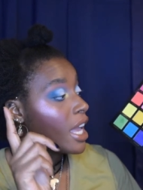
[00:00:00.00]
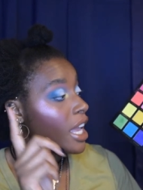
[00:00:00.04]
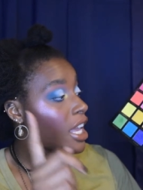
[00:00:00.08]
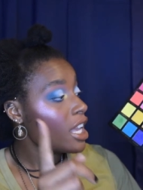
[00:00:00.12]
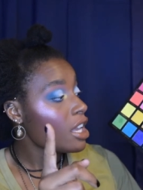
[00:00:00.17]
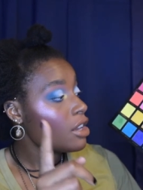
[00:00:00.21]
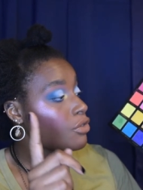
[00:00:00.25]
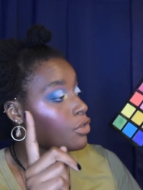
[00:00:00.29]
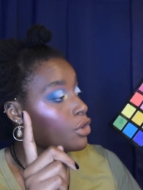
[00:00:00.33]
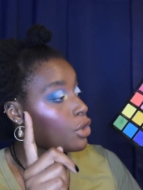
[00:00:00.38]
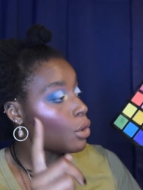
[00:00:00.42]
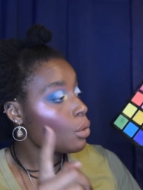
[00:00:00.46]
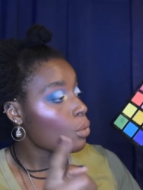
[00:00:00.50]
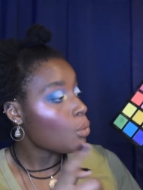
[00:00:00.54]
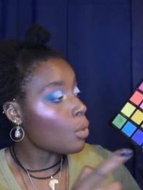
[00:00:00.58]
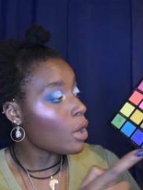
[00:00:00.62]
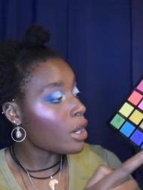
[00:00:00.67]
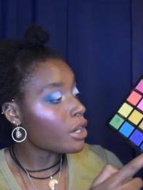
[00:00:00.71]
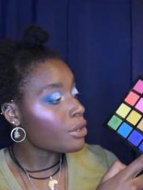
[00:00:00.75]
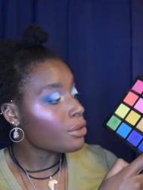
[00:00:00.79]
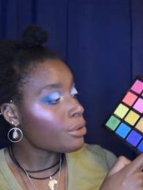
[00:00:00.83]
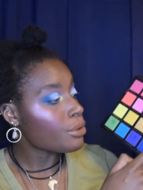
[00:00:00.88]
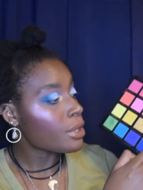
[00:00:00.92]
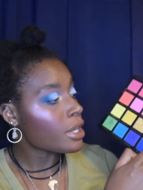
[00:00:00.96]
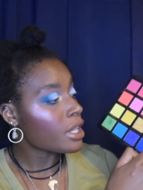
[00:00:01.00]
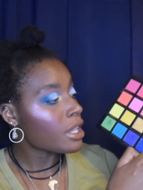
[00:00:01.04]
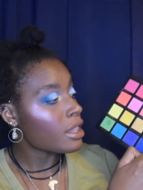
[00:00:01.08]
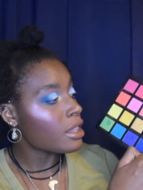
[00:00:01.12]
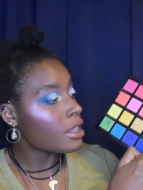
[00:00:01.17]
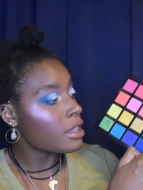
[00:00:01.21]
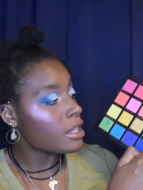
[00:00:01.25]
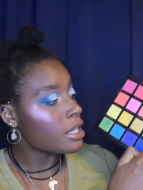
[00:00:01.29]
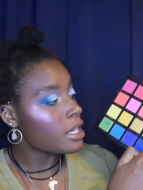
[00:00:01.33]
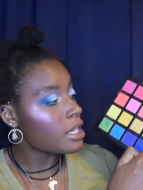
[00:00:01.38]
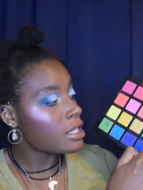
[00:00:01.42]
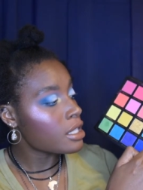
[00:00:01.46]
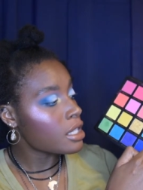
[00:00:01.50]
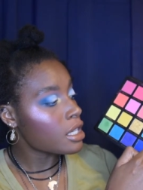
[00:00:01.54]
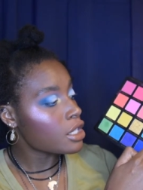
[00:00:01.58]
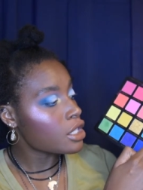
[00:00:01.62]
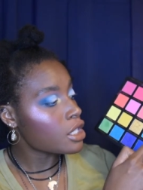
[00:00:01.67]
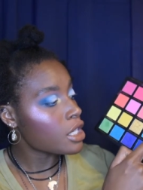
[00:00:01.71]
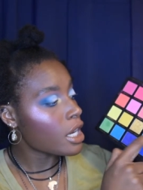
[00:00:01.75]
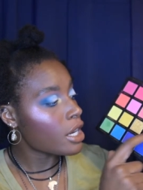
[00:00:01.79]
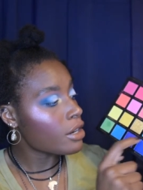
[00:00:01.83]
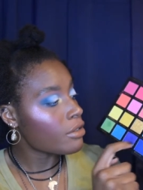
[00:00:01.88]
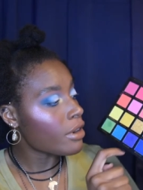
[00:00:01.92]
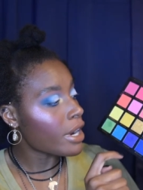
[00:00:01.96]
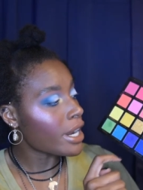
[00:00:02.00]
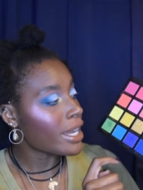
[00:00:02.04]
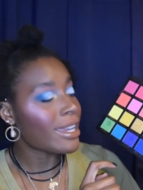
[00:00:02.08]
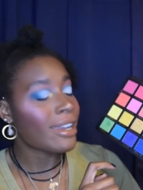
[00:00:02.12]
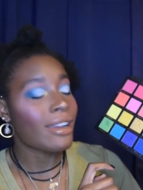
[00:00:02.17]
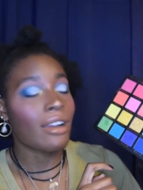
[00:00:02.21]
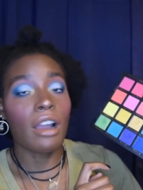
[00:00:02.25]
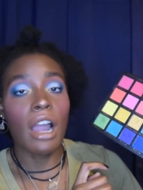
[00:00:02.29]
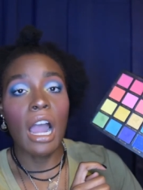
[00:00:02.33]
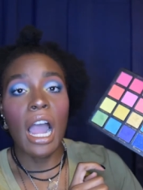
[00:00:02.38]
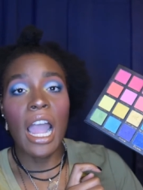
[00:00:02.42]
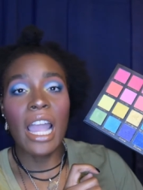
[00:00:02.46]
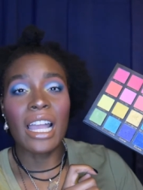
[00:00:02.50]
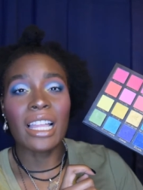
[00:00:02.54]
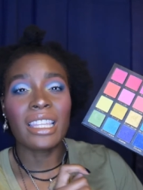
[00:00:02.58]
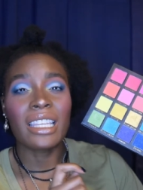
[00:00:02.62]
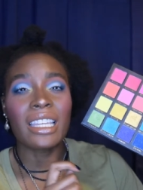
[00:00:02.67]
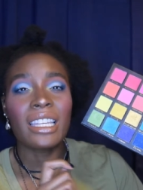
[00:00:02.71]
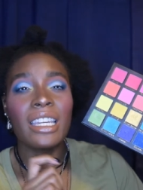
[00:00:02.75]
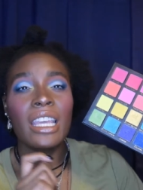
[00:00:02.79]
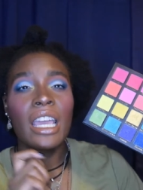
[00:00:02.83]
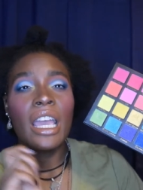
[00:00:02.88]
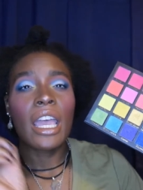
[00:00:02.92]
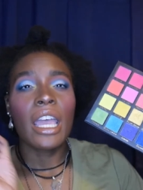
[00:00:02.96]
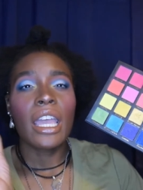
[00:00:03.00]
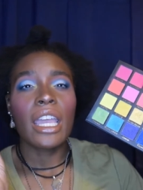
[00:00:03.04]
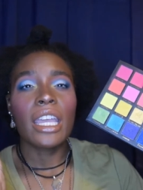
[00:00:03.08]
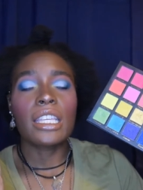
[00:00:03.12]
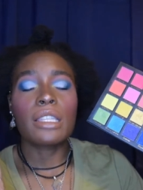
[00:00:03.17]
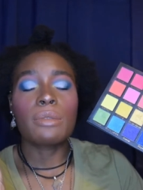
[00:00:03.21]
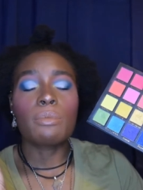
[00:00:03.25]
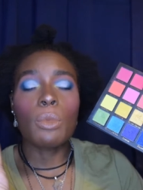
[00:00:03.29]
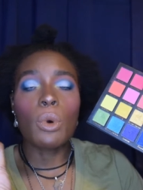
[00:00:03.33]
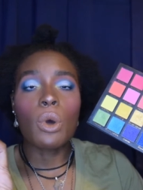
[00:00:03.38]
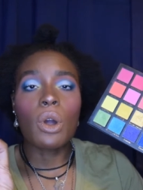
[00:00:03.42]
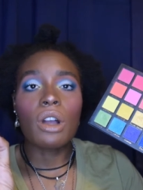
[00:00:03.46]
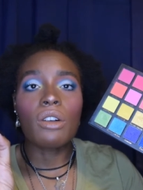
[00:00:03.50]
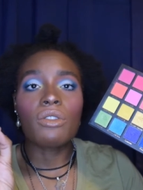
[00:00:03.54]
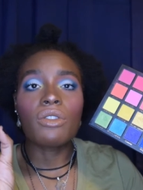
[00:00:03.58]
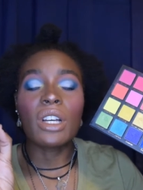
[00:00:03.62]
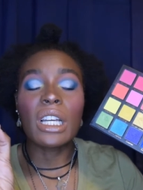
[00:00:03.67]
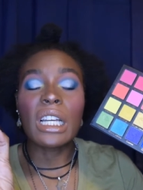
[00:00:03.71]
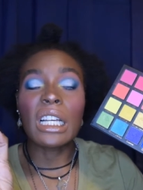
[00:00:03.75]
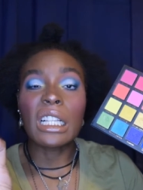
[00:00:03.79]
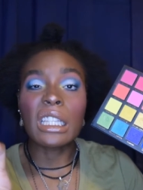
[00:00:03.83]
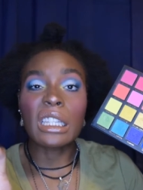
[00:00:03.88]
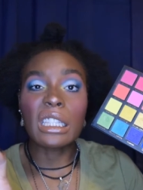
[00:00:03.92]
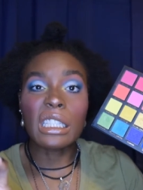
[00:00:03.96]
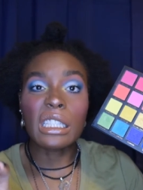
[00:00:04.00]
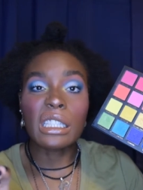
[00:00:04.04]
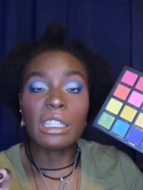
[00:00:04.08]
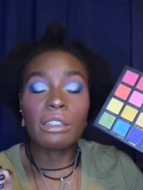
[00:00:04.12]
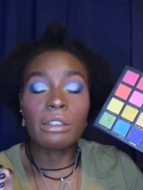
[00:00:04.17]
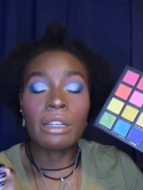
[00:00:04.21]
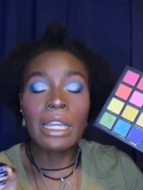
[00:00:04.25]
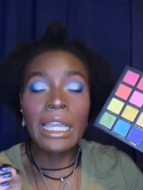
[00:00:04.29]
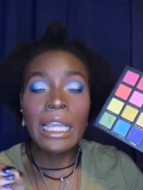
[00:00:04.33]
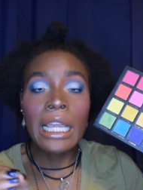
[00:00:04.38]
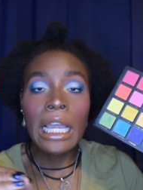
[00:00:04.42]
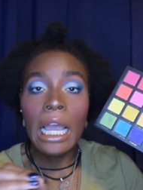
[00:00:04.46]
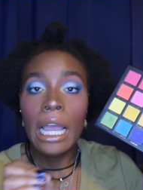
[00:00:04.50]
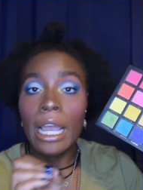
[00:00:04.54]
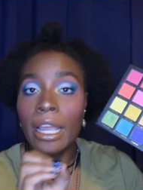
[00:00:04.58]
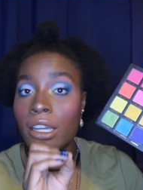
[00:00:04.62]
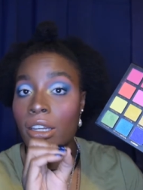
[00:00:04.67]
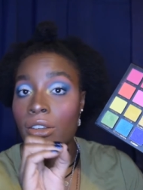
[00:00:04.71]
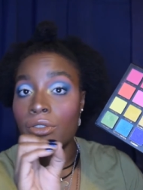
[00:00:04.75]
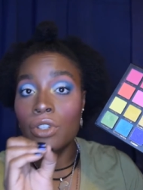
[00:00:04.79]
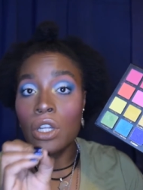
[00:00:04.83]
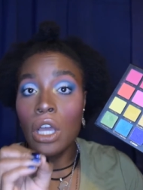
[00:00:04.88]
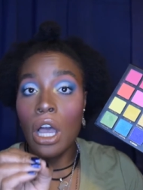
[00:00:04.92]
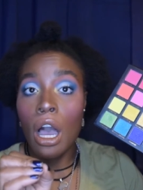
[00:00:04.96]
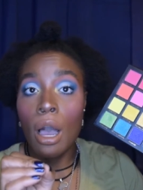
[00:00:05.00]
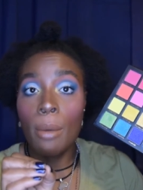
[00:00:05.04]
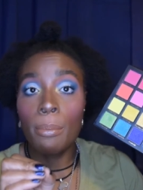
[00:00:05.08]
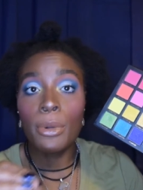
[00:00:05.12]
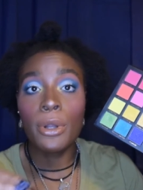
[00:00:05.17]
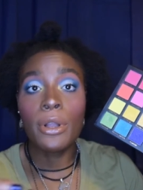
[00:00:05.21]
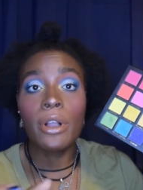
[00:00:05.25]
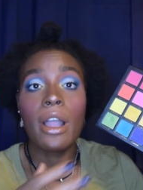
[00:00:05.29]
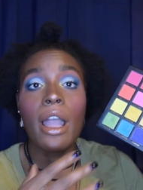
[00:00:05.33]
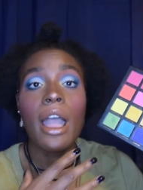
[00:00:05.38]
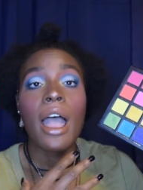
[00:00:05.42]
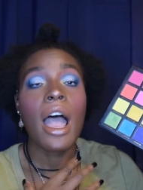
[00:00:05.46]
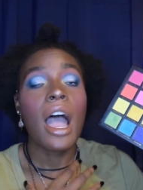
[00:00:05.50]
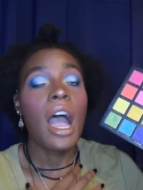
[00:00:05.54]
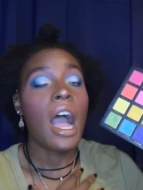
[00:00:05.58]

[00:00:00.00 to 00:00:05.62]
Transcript: If you're wondering, this shade right here, Island, is more of a glittery kind of topper.